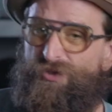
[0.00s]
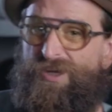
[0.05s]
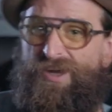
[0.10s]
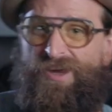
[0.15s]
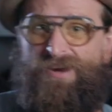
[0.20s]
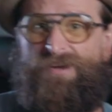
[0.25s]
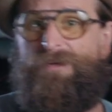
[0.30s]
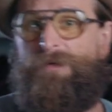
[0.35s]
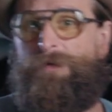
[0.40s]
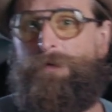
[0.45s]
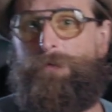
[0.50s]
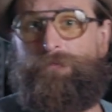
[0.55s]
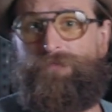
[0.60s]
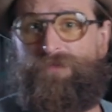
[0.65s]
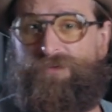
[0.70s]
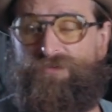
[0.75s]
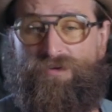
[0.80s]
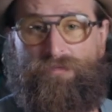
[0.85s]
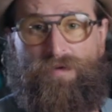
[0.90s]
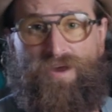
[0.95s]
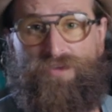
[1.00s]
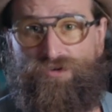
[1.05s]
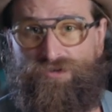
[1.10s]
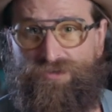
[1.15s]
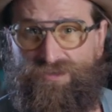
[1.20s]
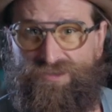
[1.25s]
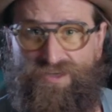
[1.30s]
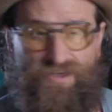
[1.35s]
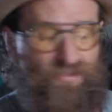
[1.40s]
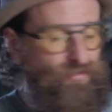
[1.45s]
get some other
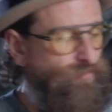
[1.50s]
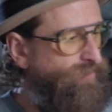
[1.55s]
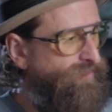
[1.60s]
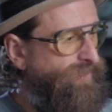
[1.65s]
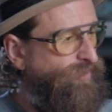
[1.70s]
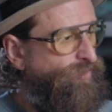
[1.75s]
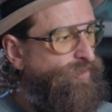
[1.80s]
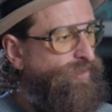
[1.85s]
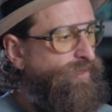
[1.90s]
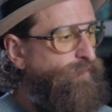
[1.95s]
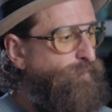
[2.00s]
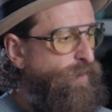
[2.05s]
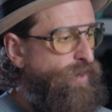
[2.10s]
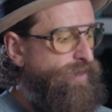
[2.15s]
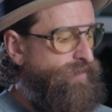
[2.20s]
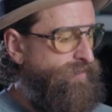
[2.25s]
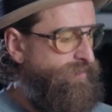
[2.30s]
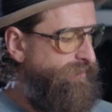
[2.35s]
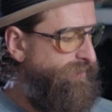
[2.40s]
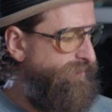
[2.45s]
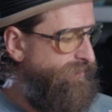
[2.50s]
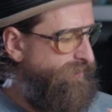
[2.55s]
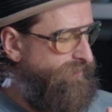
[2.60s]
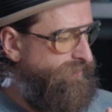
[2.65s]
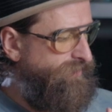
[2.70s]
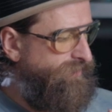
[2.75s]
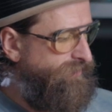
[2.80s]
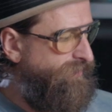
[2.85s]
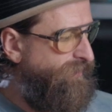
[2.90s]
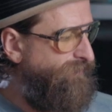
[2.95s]
accessories that'll clip on to,
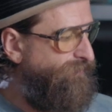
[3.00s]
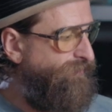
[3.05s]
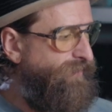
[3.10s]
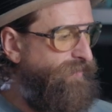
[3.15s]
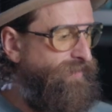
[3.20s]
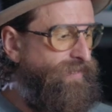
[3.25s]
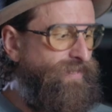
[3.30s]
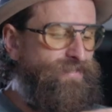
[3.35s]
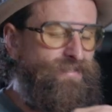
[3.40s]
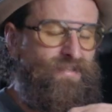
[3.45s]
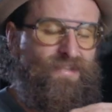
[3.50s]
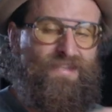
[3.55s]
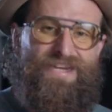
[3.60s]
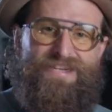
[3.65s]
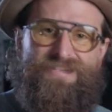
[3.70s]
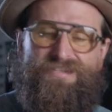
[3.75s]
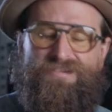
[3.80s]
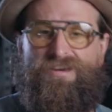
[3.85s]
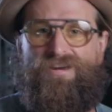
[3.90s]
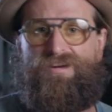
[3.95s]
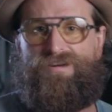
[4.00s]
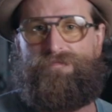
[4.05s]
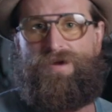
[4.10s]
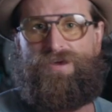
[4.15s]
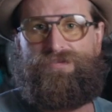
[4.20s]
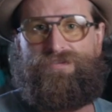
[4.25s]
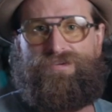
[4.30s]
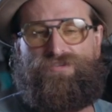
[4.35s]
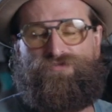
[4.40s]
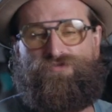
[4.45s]
to stuff like this. Let's talk
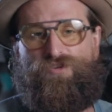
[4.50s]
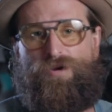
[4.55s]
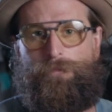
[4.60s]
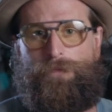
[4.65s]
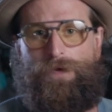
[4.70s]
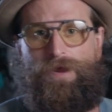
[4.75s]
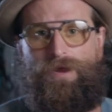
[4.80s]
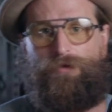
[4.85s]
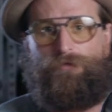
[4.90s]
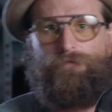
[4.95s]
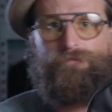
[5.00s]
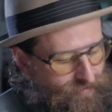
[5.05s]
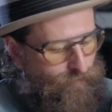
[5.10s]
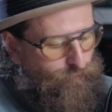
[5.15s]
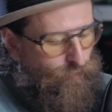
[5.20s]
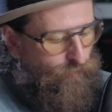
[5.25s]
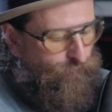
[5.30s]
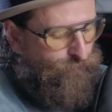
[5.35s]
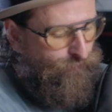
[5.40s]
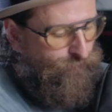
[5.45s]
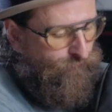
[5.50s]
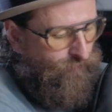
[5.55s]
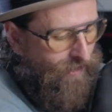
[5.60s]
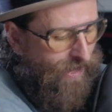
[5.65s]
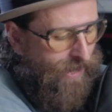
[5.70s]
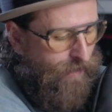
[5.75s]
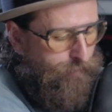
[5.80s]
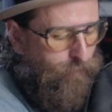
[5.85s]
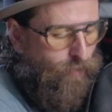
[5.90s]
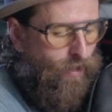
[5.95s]
about this front panel. Simple
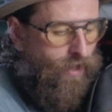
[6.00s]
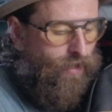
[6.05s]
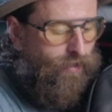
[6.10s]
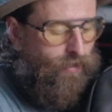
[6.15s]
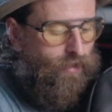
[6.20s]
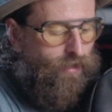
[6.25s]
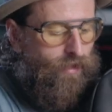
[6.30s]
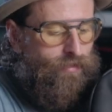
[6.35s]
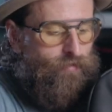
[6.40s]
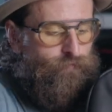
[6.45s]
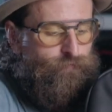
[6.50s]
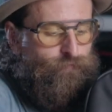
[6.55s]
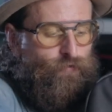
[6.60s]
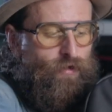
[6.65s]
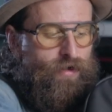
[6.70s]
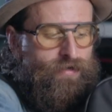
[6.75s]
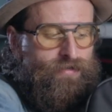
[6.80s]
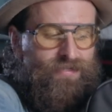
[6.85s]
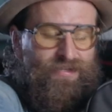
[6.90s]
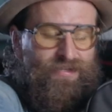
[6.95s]
flat pocket on the front